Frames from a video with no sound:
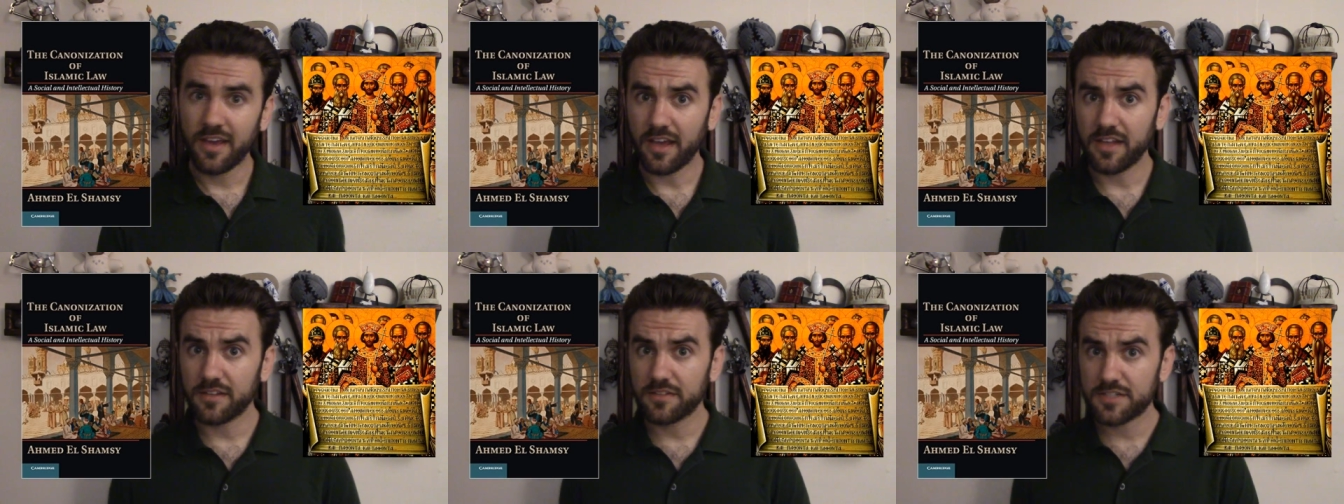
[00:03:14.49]

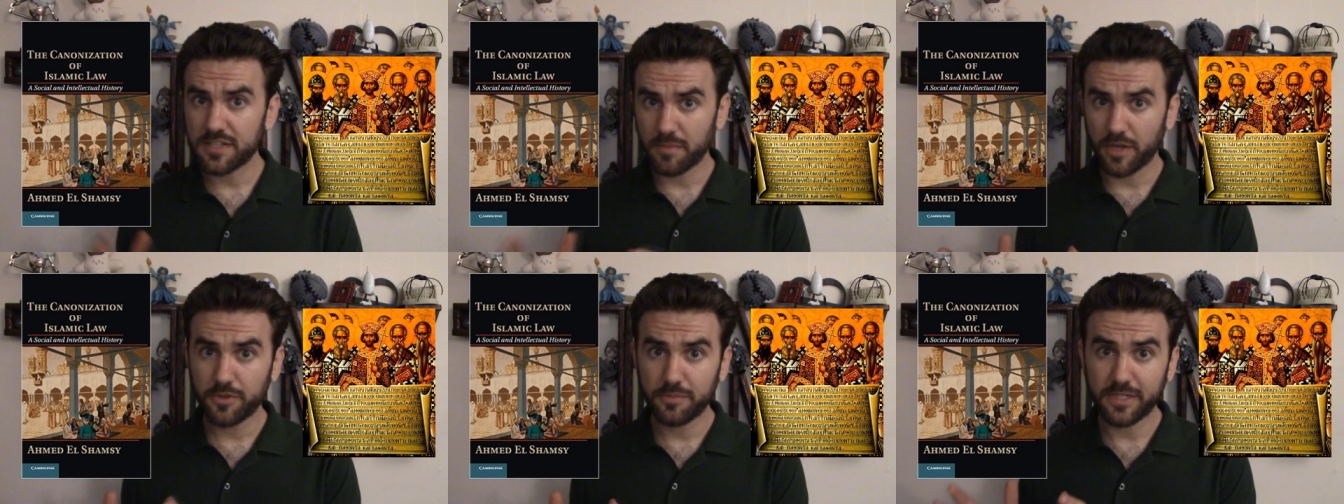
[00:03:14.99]
and some
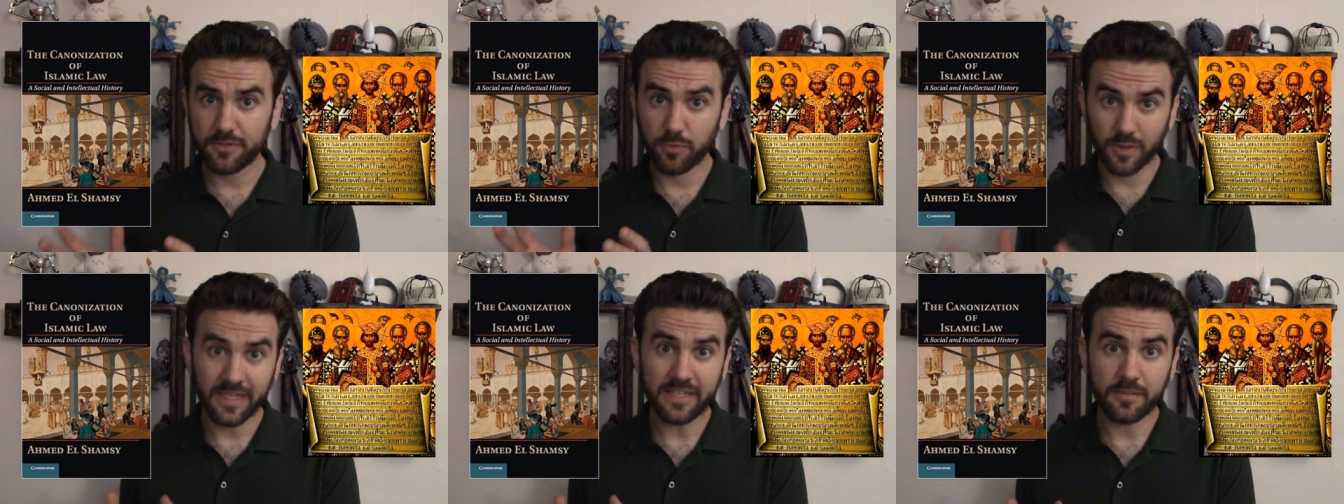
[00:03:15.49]
other bit of
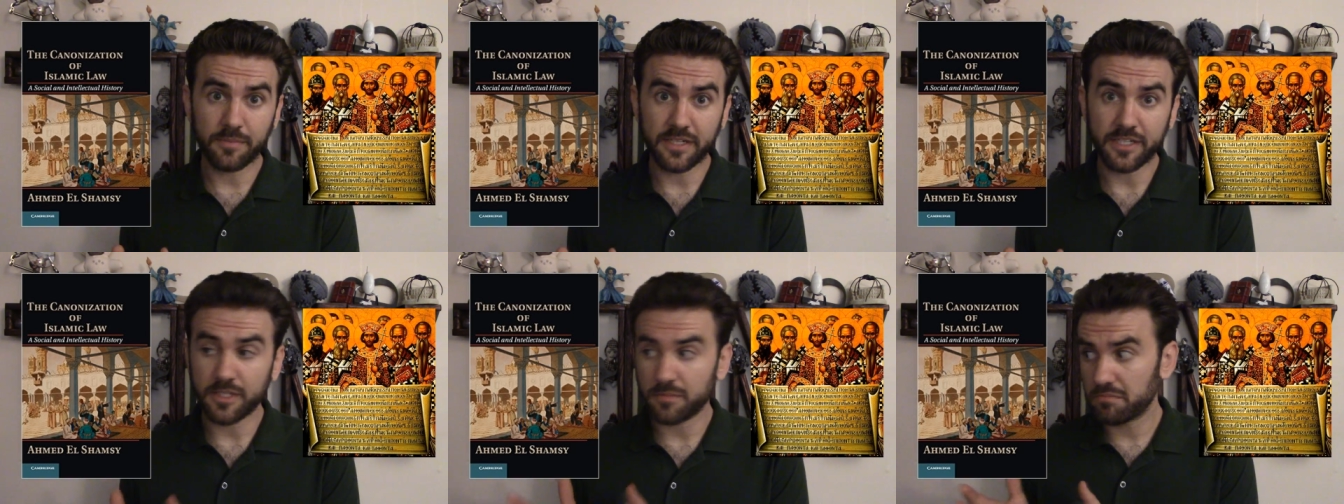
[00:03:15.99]
related
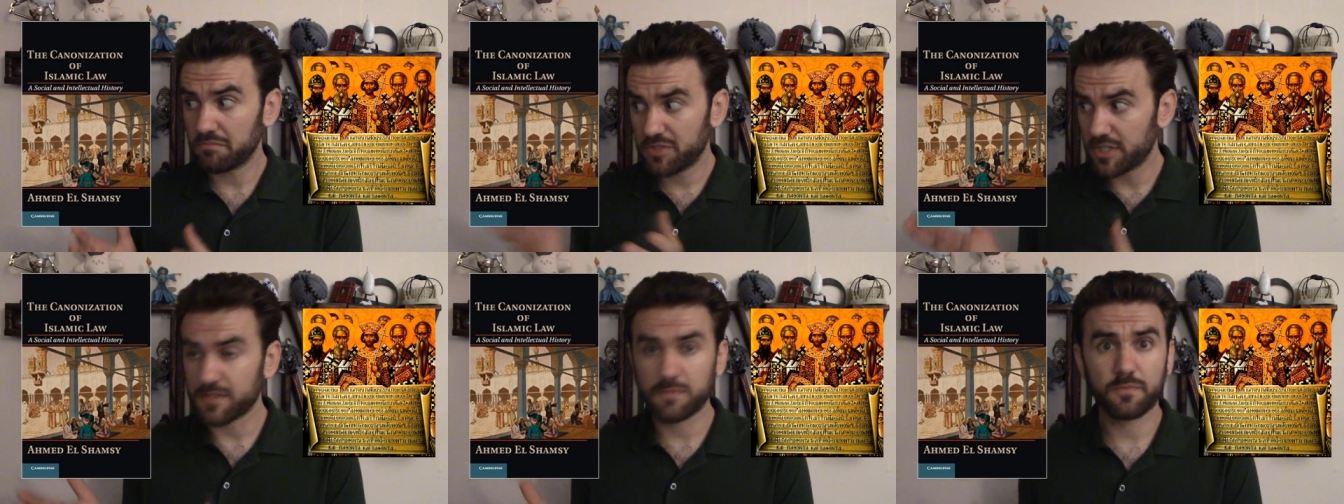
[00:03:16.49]
media
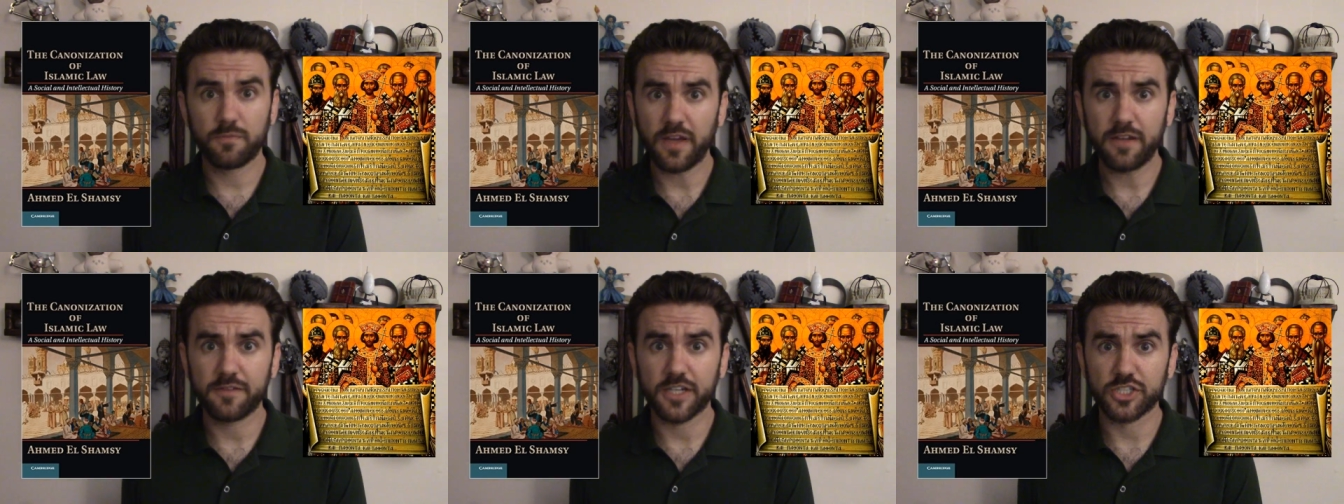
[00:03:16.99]
just
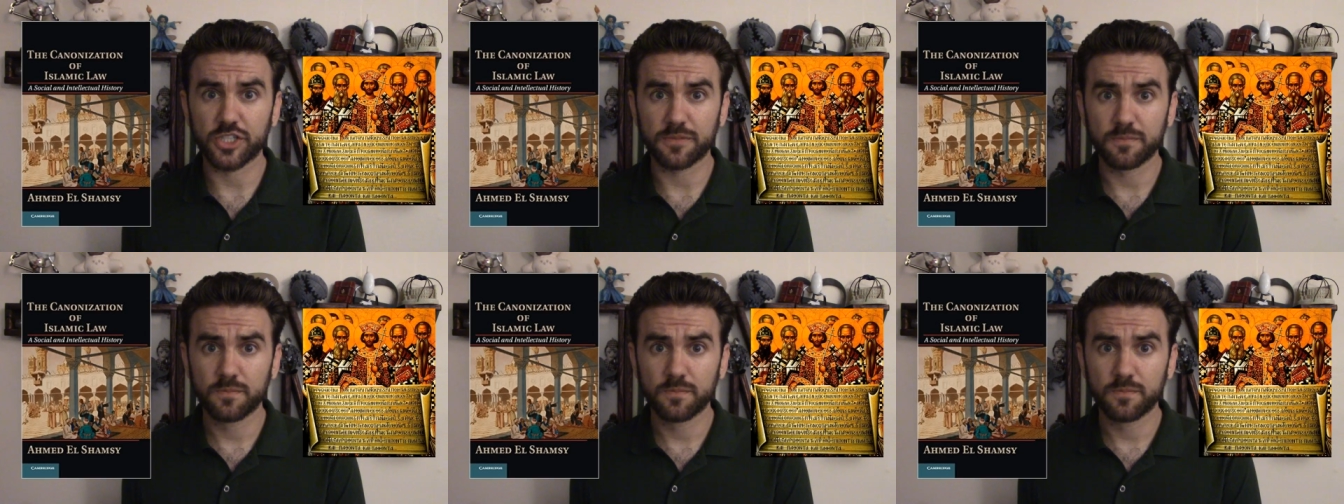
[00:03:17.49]
fanfiction.